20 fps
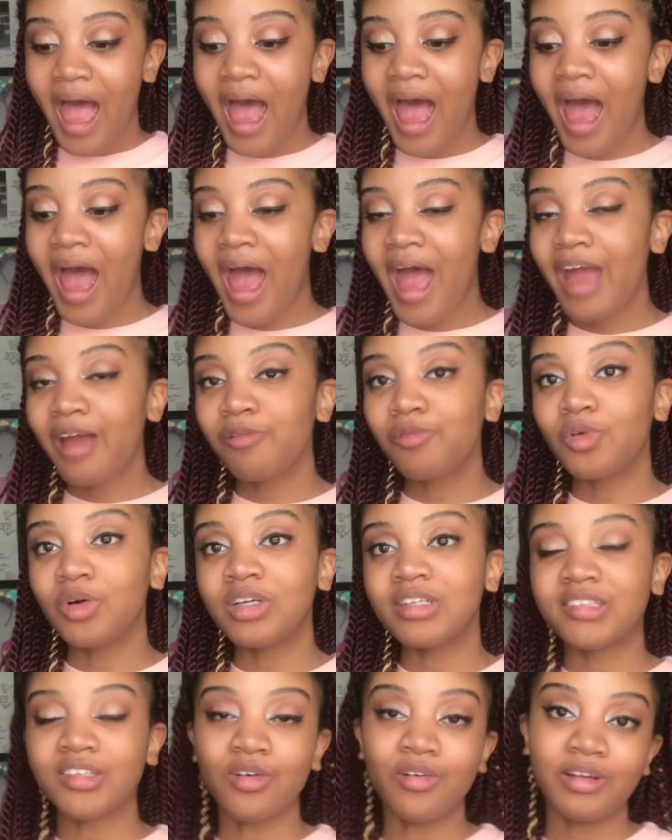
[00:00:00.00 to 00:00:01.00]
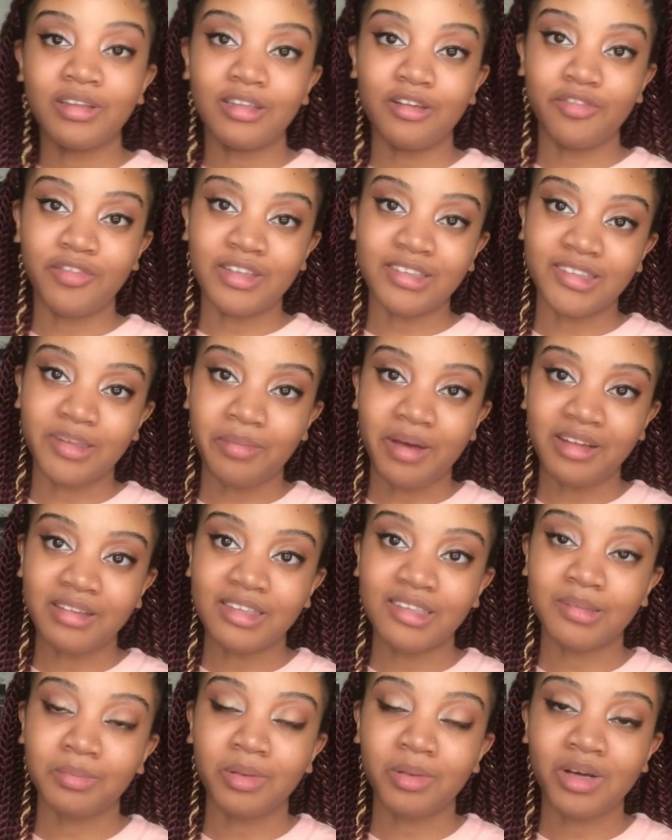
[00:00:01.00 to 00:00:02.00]
I was on the fence about
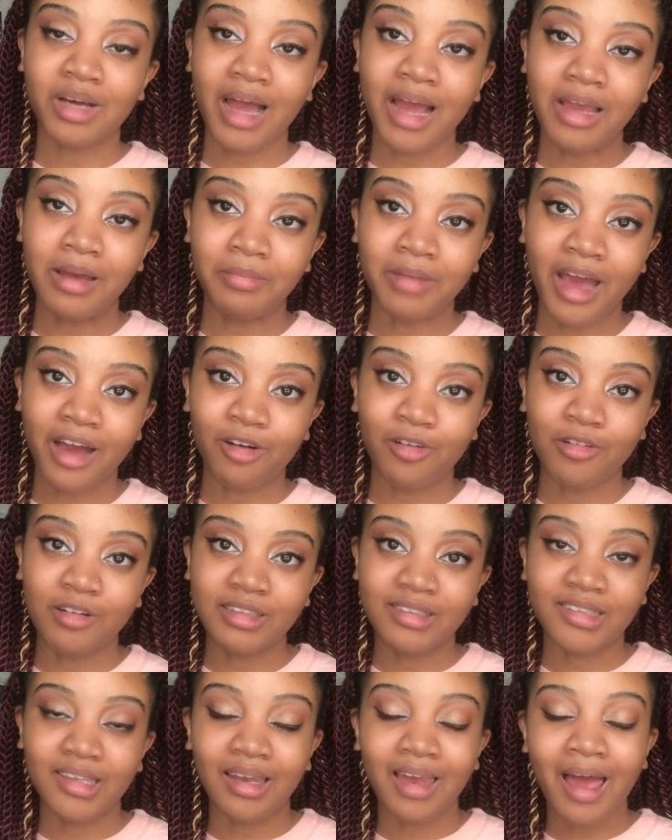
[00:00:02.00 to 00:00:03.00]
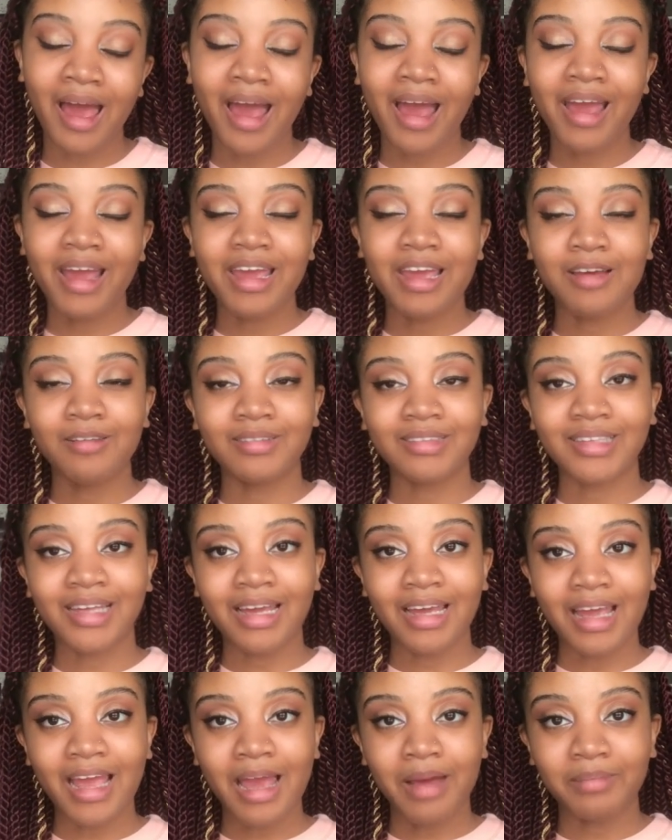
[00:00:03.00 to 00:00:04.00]
this book. I am not going to lie. It was
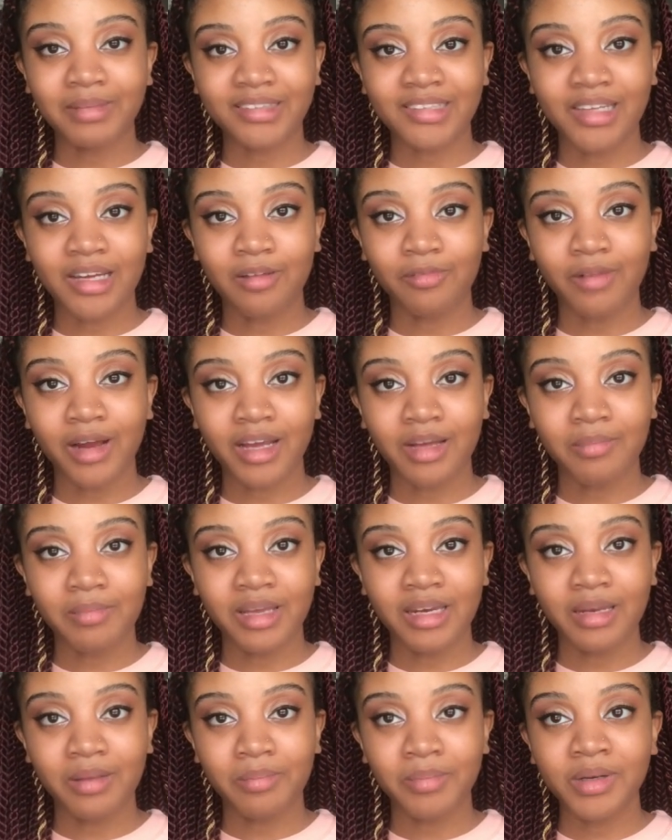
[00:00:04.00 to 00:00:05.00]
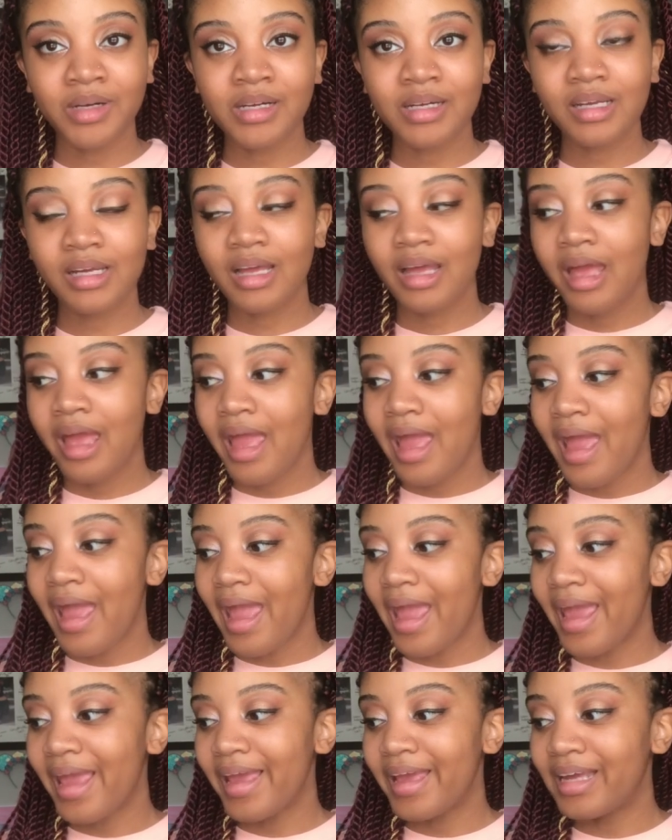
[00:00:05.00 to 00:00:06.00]
a Amazon recommended book.
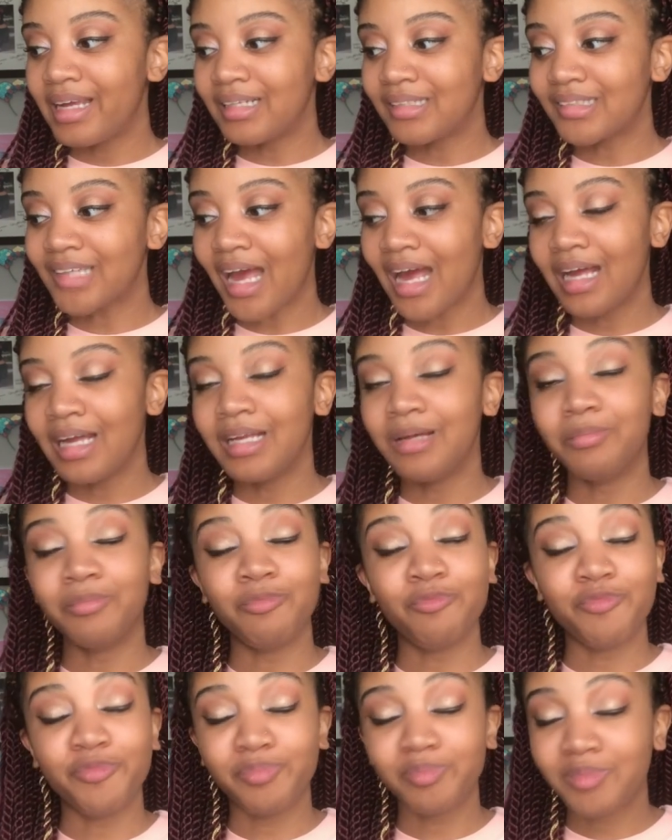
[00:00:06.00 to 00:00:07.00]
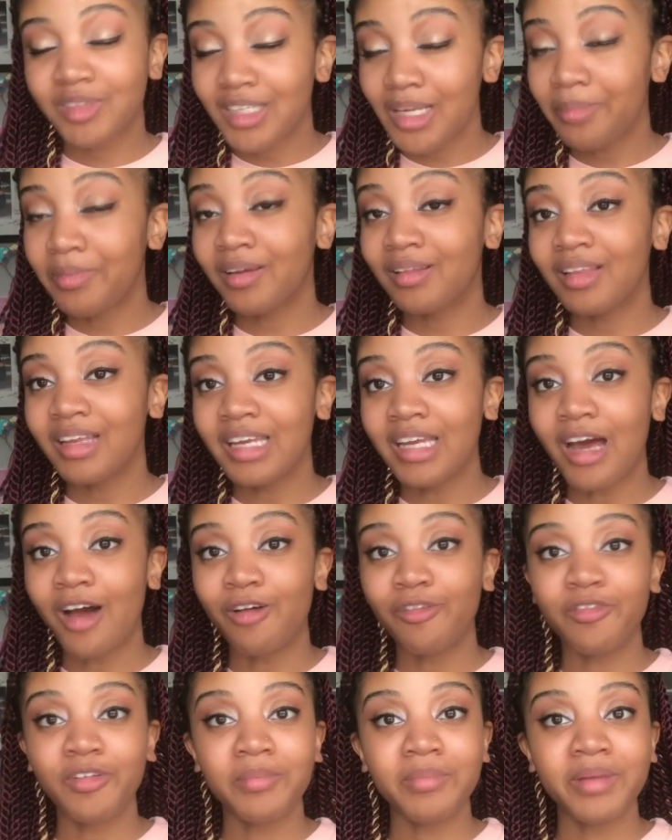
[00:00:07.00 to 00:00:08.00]
And I am typically
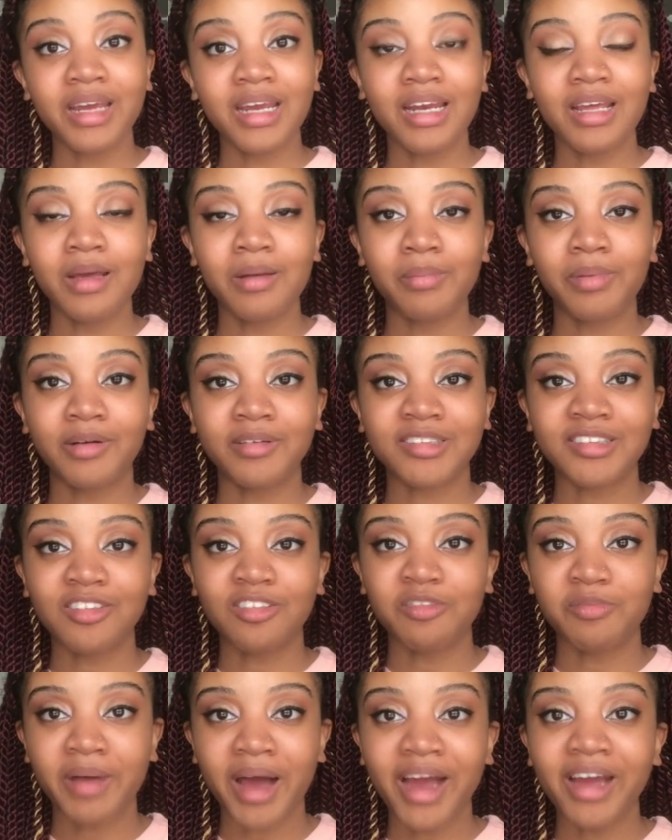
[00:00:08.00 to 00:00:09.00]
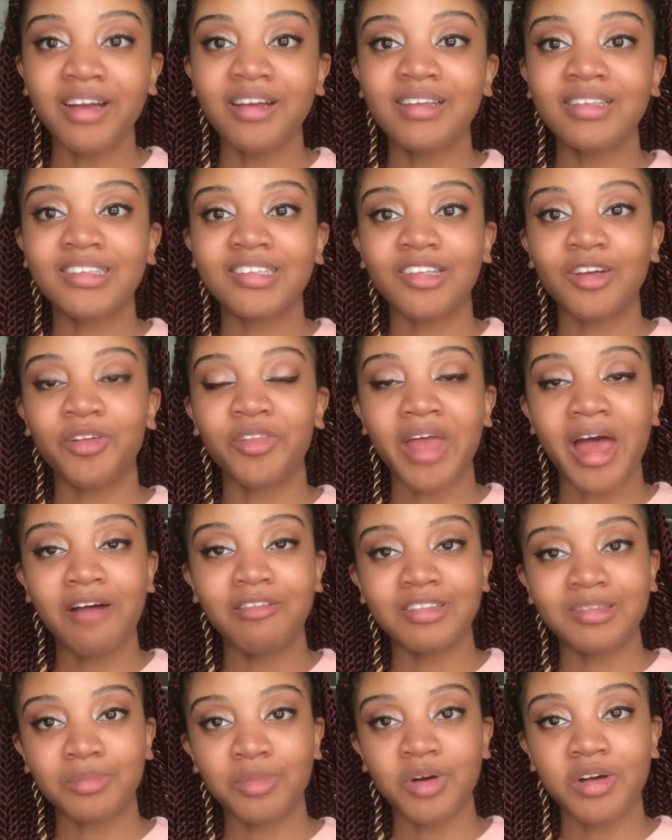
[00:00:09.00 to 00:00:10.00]
known for being an impulsive buyer. So that
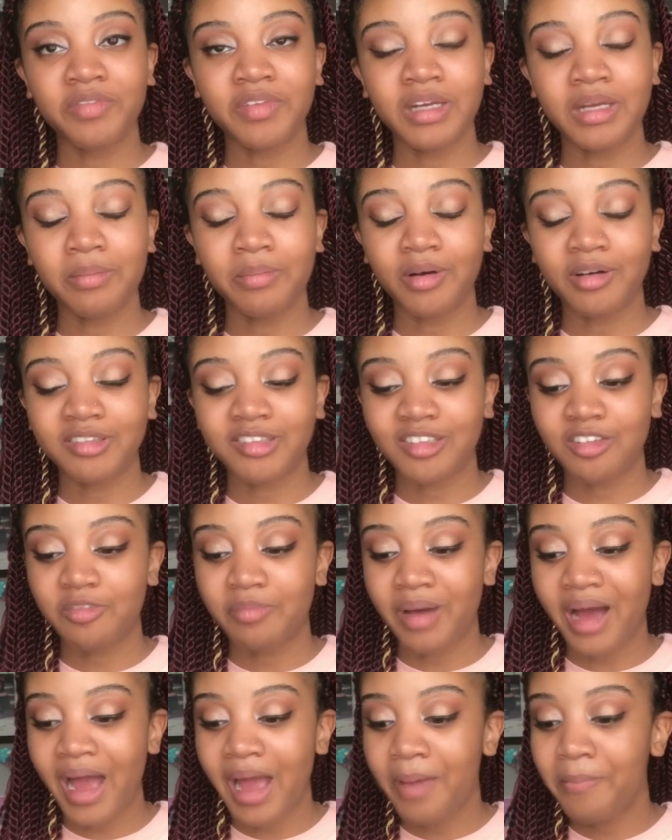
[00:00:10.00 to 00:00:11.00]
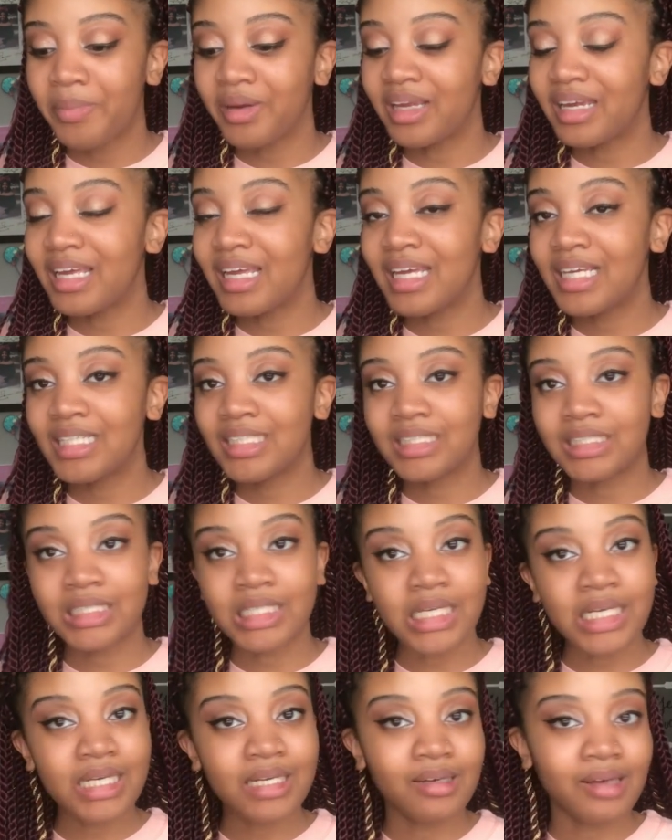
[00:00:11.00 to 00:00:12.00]
was more of an impulsive buy. But it
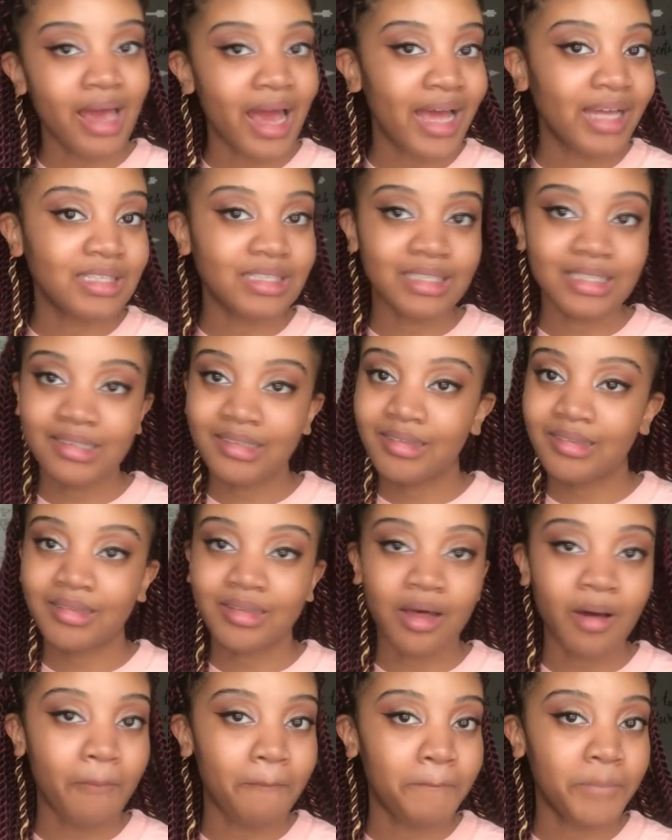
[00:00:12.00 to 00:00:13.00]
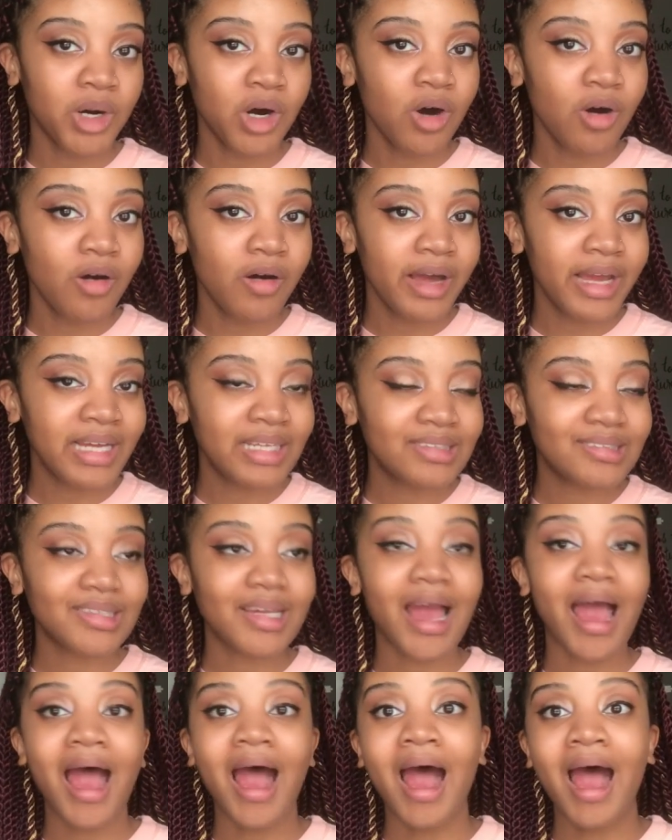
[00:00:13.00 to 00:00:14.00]
did not disappoint.
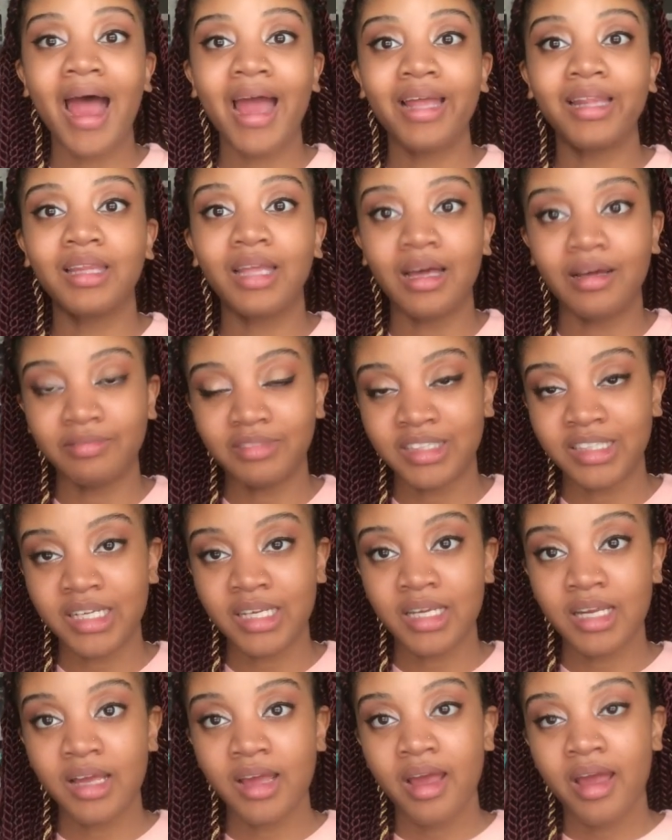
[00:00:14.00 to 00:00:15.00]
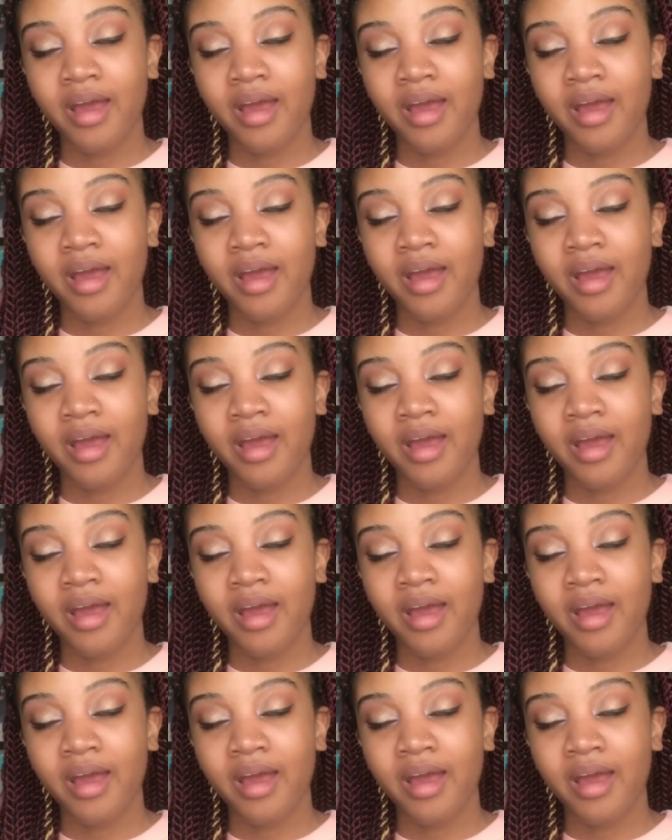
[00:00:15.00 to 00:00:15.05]
I loved it.